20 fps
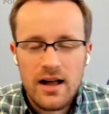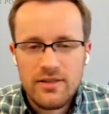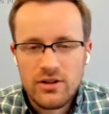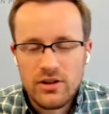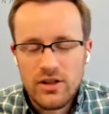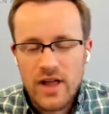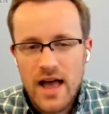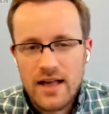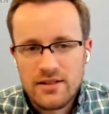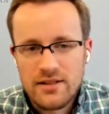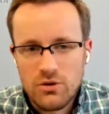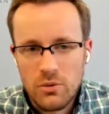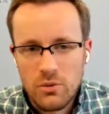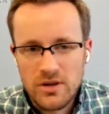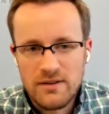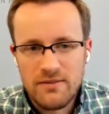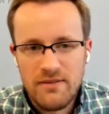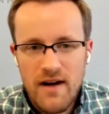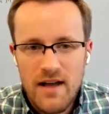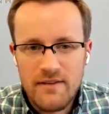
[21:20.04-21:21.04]
in the last
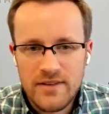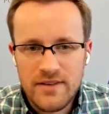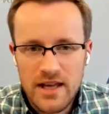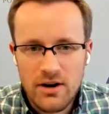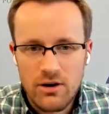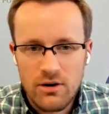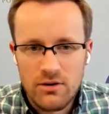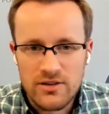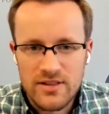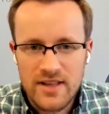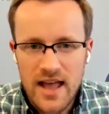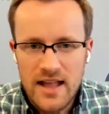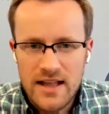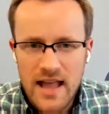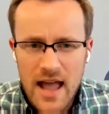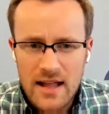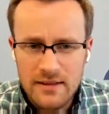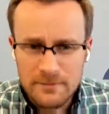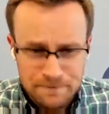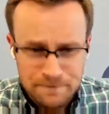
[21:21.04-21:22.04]
25 years,
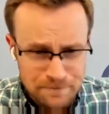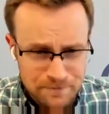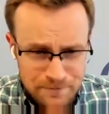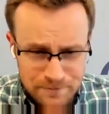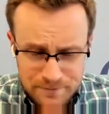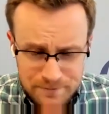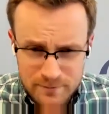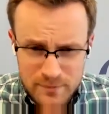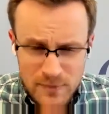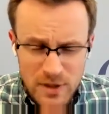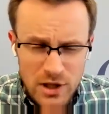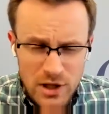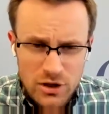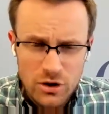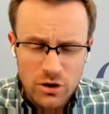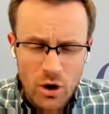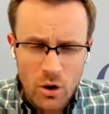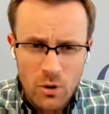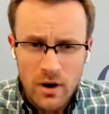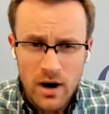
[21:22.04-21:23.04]
and
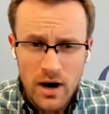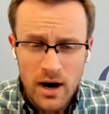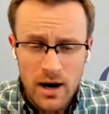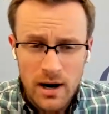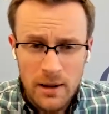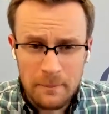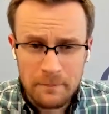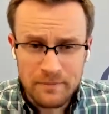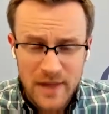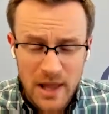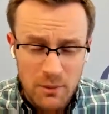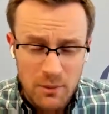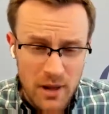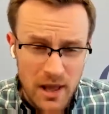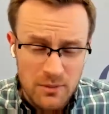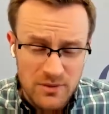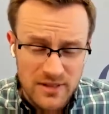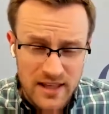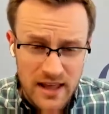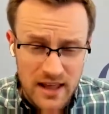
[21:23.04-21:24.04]

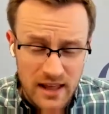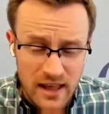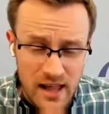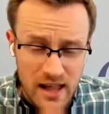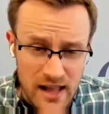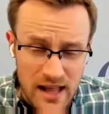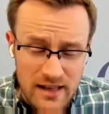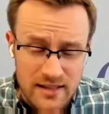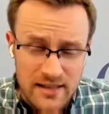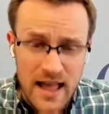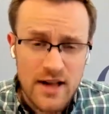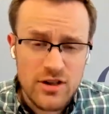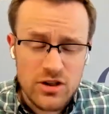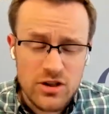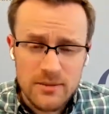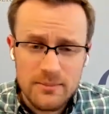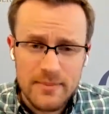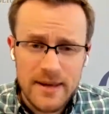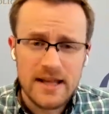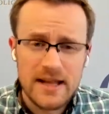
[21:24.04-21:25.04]
it has
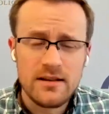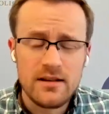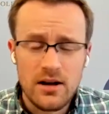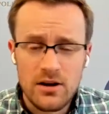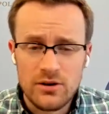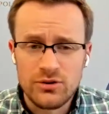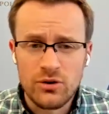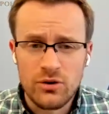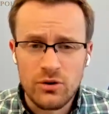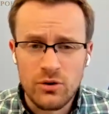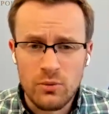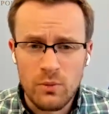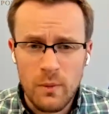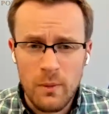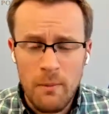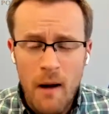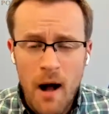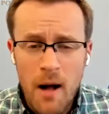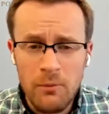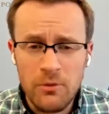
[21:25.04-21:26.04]
actually been under
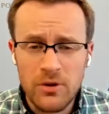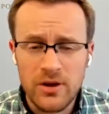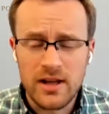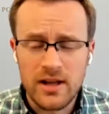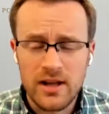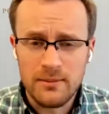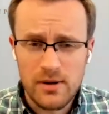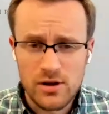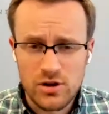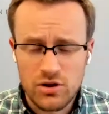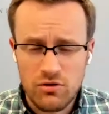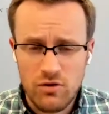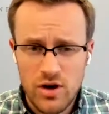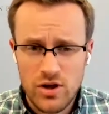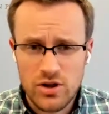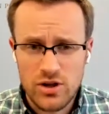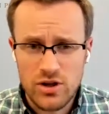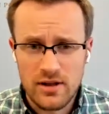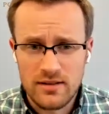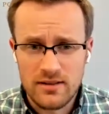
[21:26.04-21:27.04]
Republican
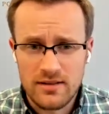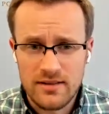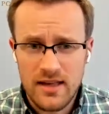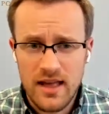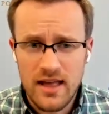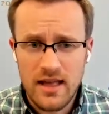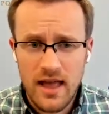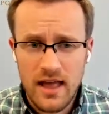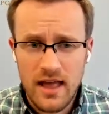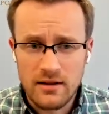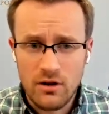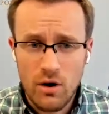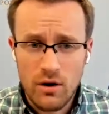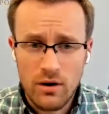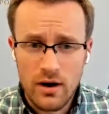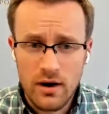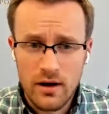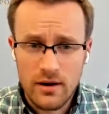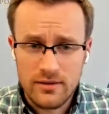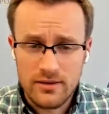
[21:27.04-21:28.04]
administrations and
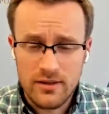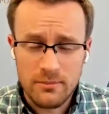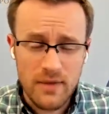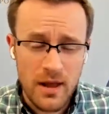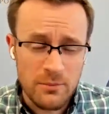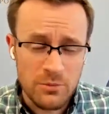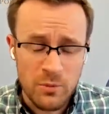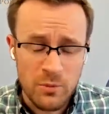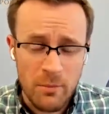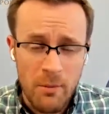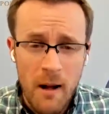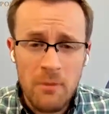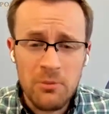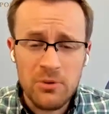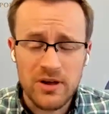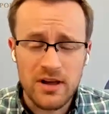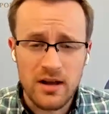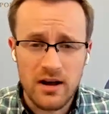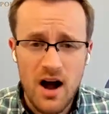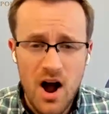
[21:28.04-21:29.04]
sometimes
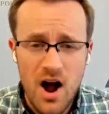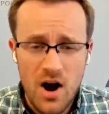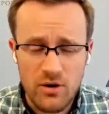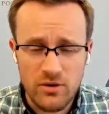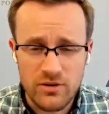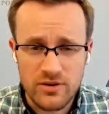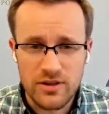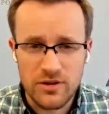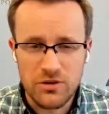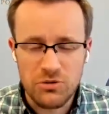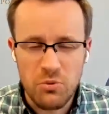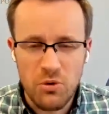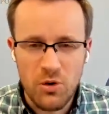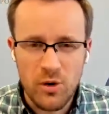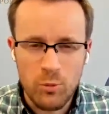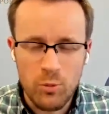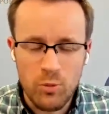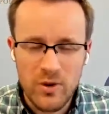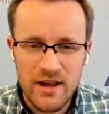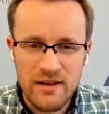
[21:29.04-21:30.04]
Republican Congresses
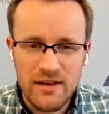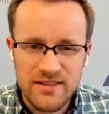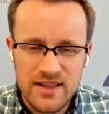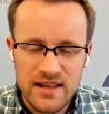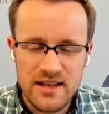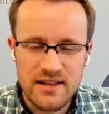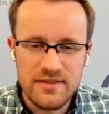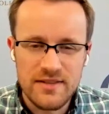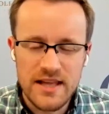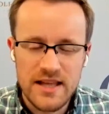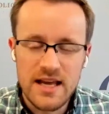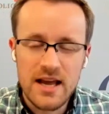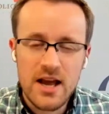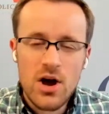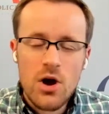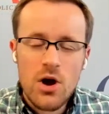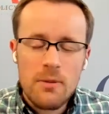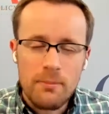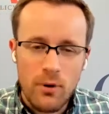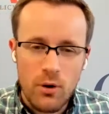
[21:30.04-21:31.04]
where we have seen the
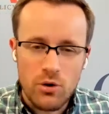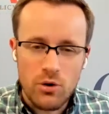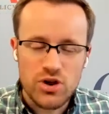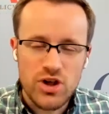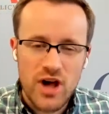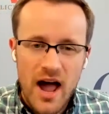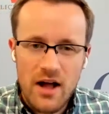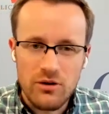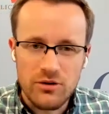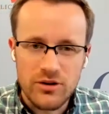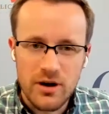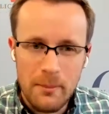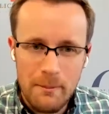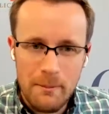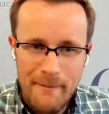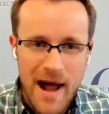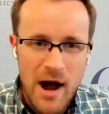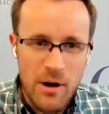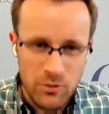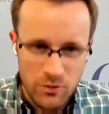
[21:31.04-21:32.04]
per child
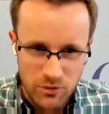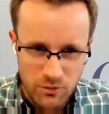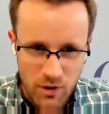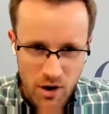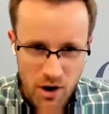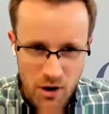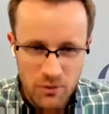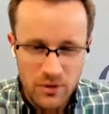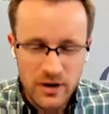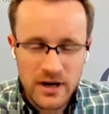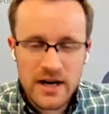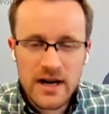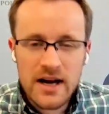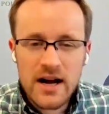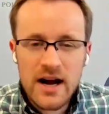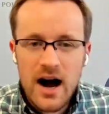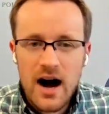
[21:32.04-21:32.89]
amount grow.